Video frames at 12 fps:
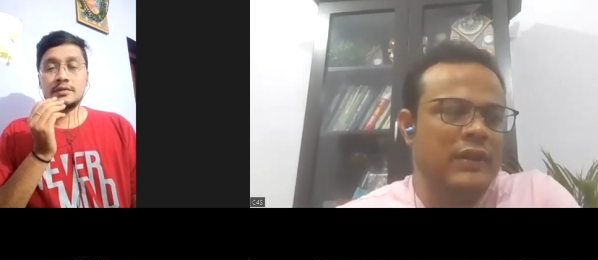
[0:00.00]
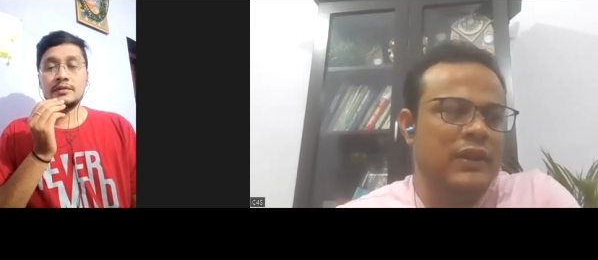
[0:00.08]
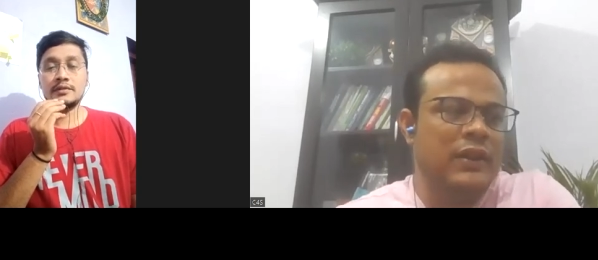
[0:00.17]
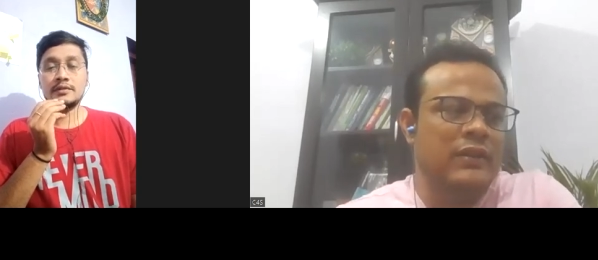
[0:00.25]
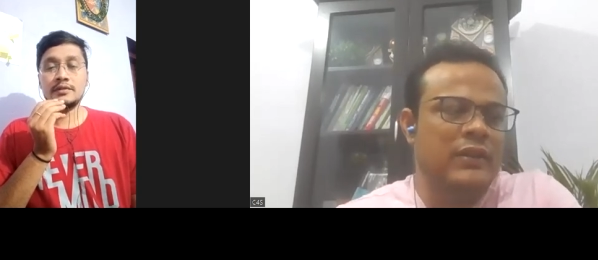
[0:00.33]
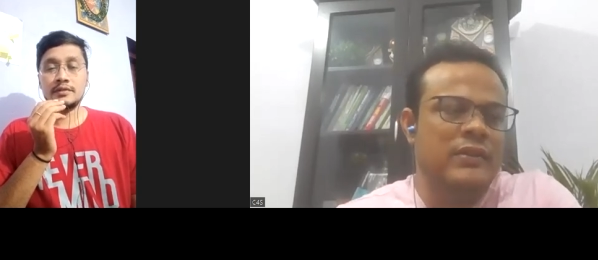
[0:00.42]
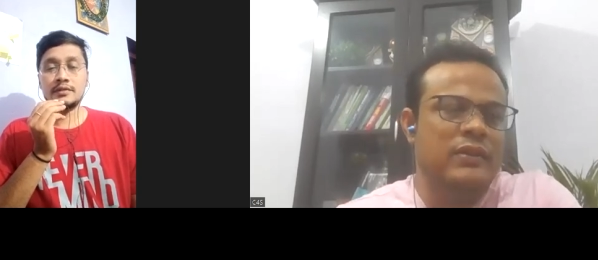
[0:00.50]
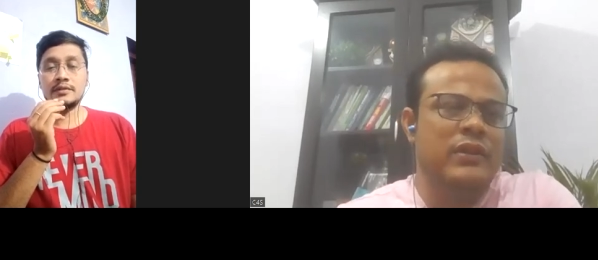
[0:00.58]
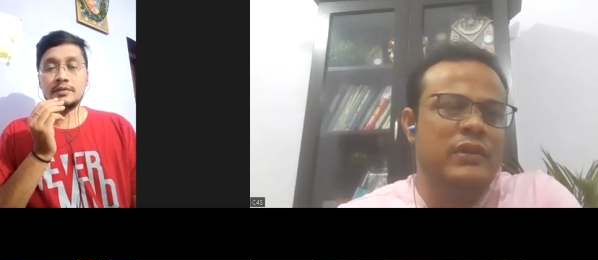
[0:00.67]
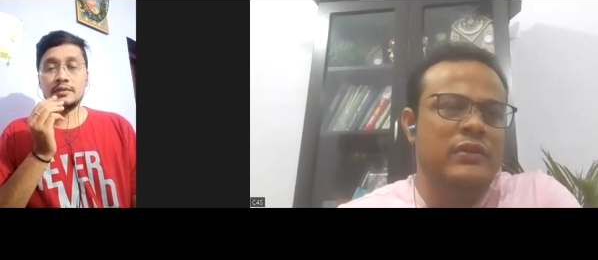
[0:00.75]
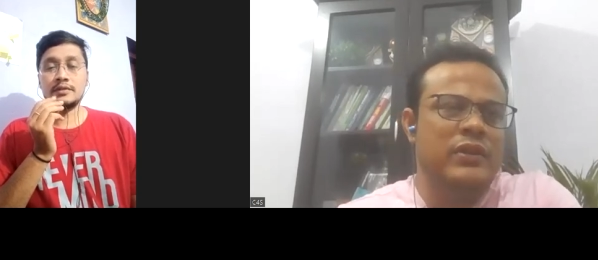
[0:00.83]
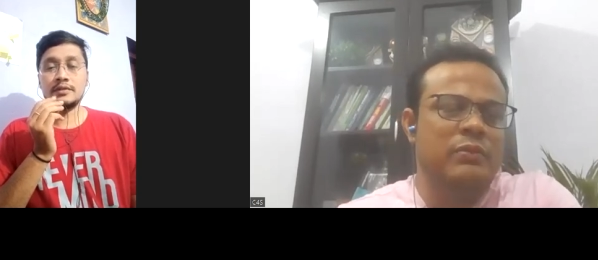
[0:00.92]
Speaker 1: I think this
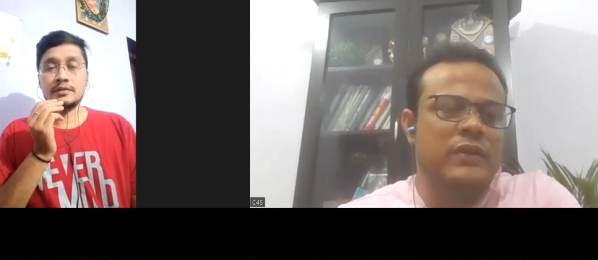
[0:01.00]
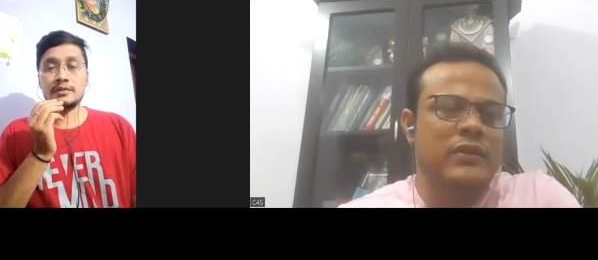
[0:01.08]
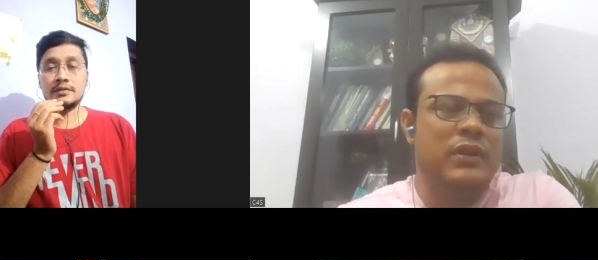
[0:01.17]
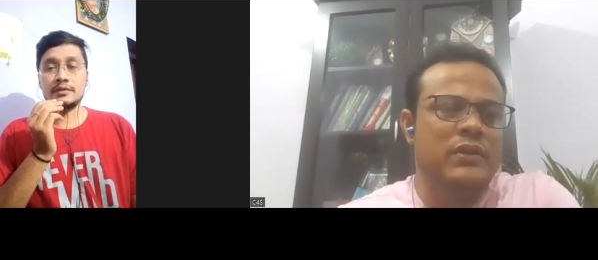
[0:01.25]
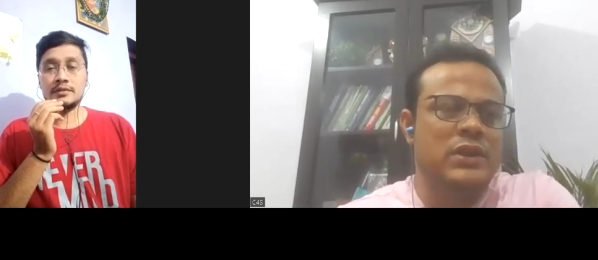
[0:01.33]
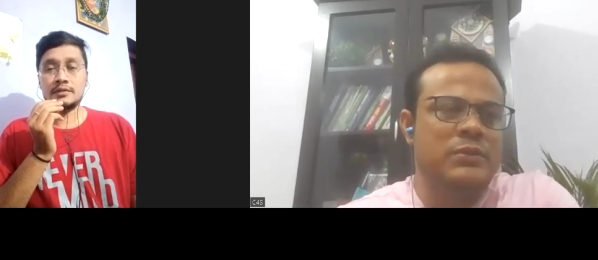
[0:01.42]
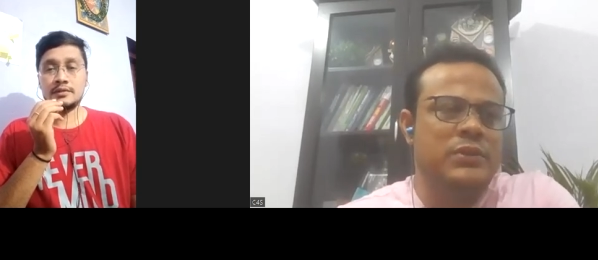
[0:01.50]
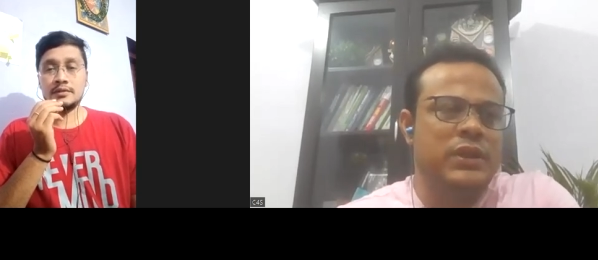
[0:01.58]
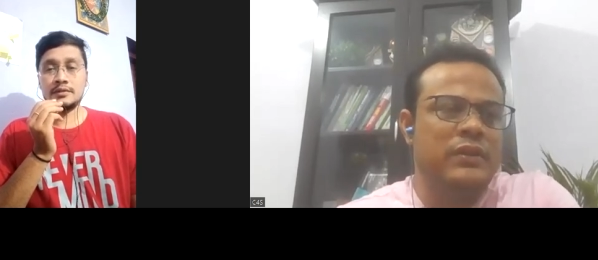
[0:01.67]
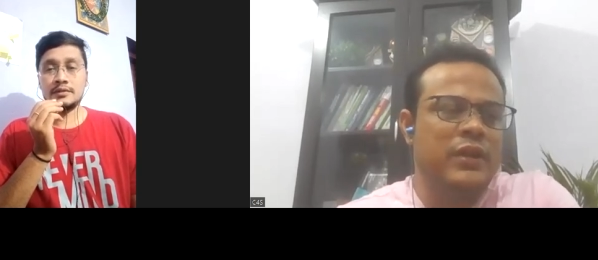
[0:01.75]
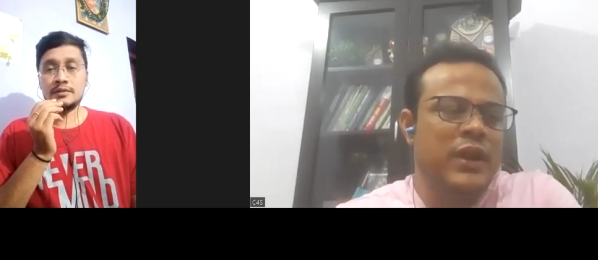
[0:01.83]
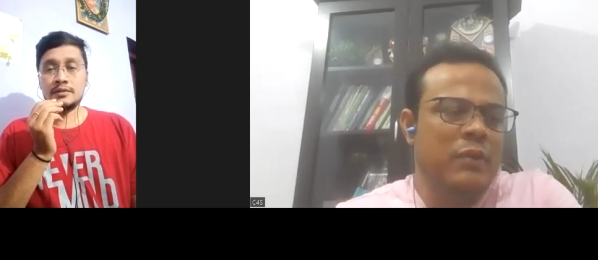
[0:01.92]
is also a
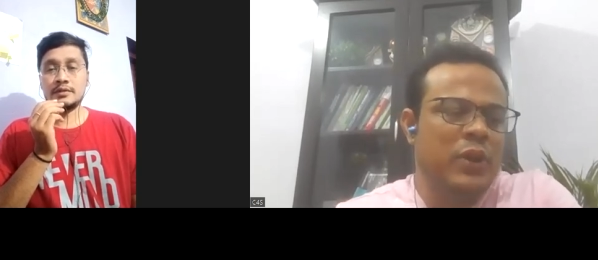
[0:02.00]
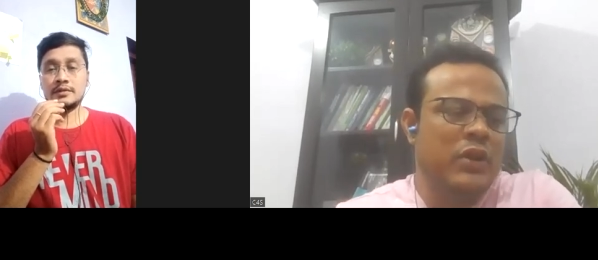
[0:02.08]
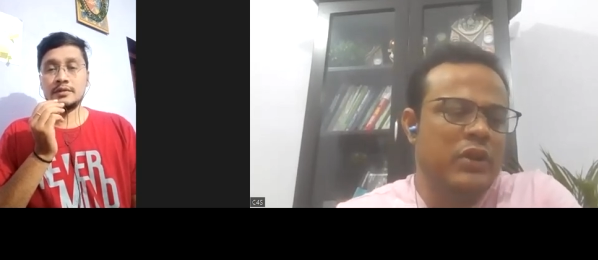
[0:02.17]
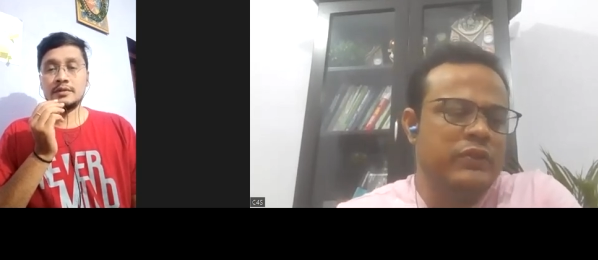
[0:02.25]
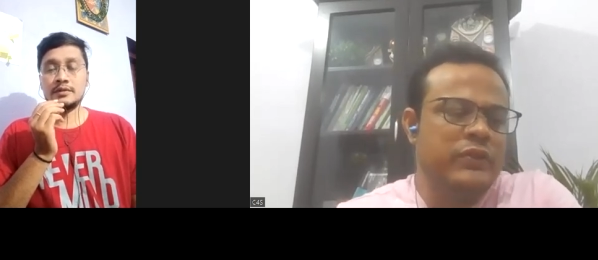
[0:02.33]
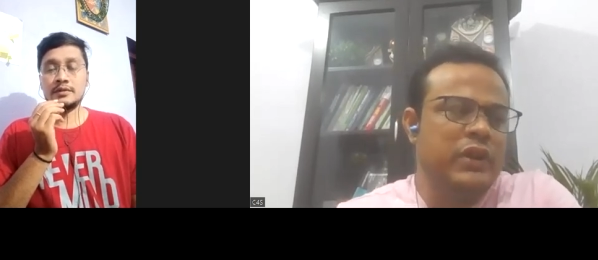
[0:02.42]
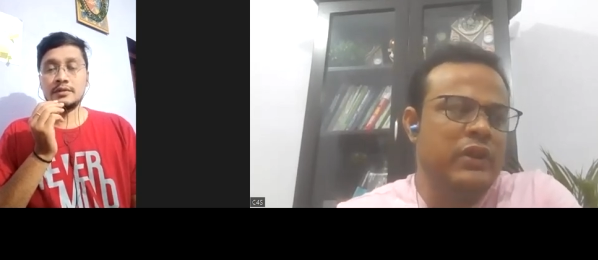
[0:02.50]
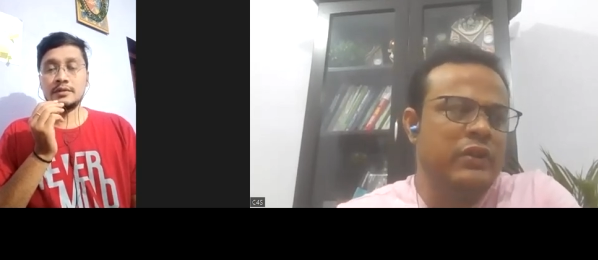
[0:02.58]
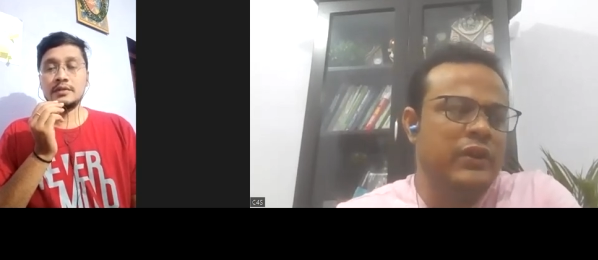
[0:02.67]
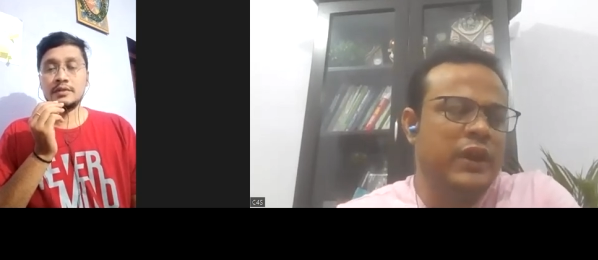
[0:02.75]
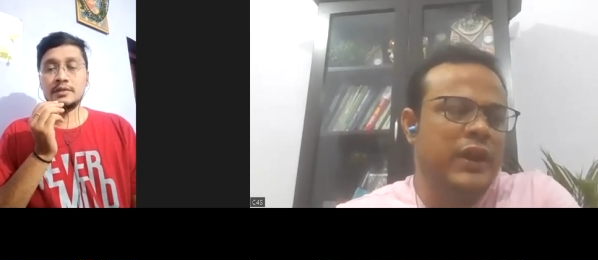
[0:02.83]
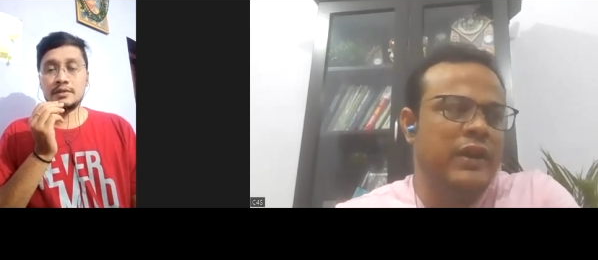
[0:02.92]
misconception because when
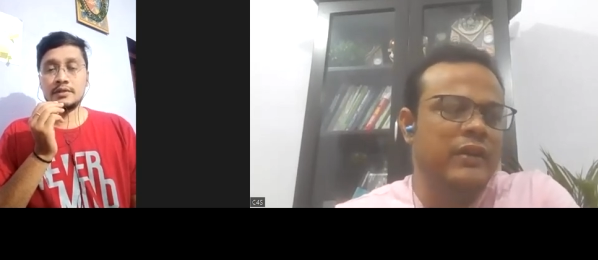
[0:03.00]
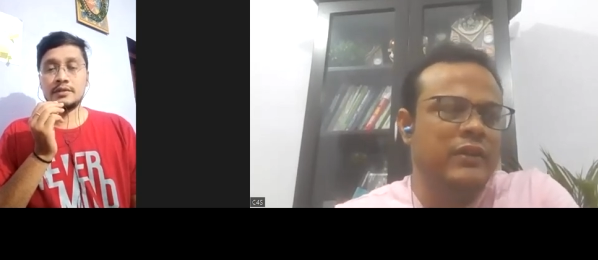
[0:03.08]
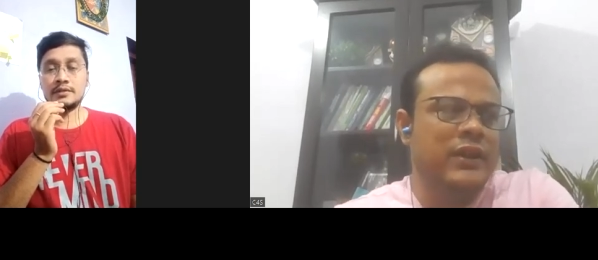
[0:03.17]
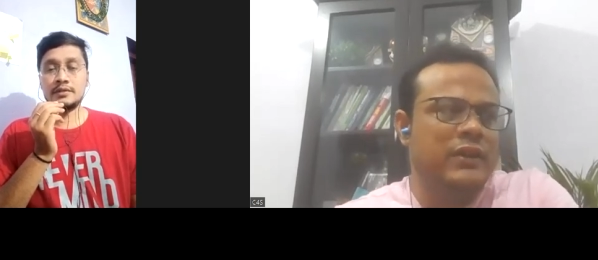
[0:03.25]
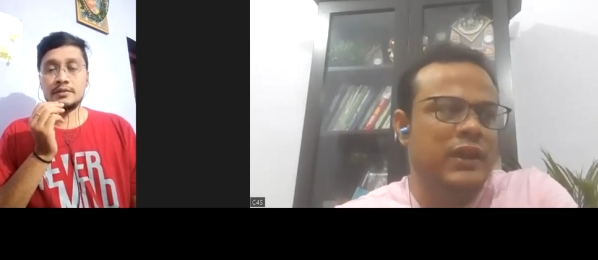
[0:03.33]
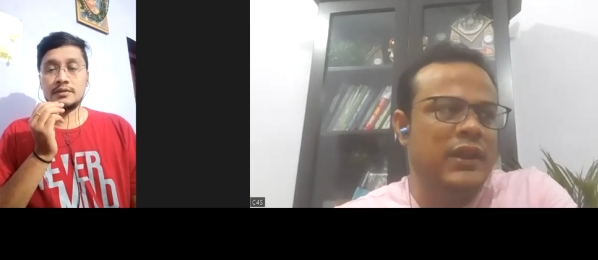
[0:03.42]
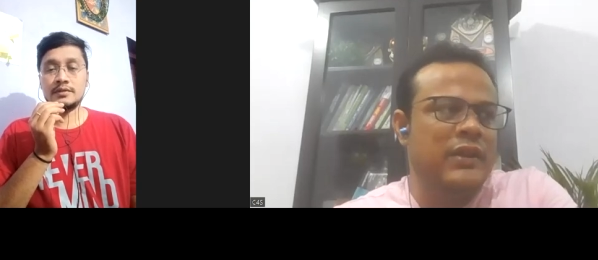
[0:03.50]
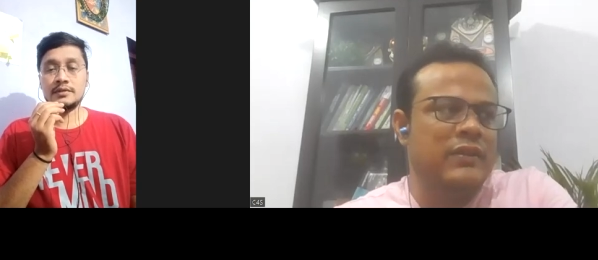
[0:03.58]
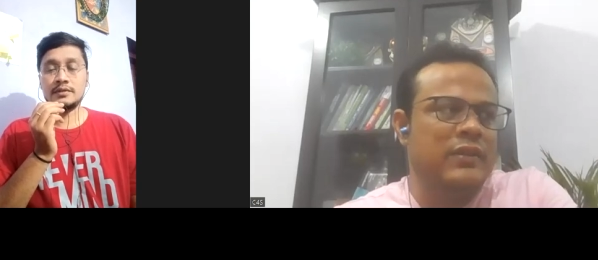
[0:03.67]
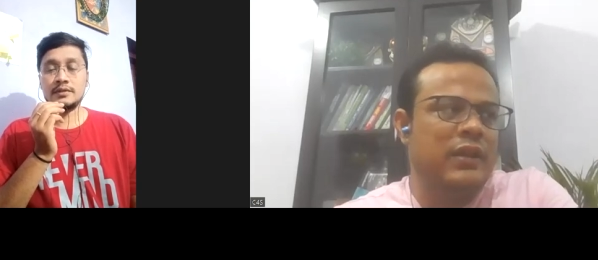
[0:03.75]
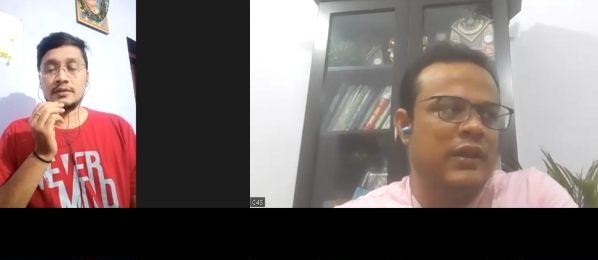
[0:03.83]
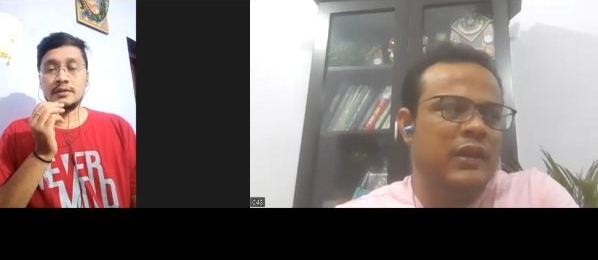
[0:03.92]
yes, you read the
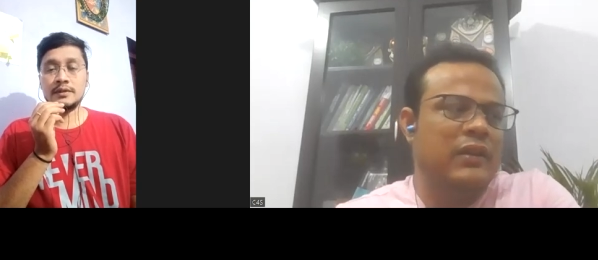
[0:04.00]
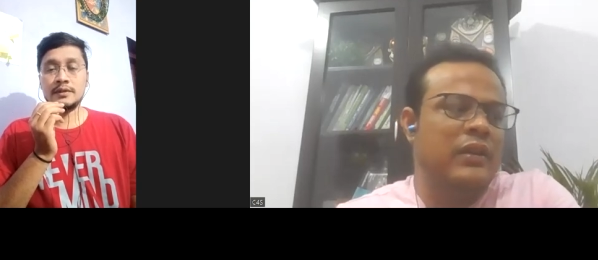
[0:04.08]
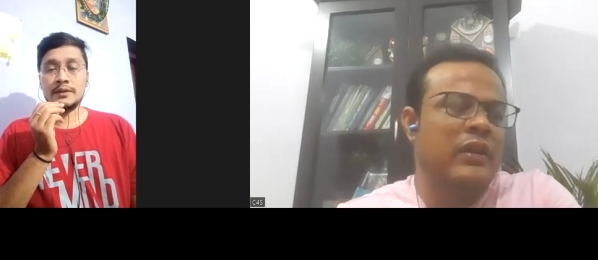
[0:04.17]
things, it,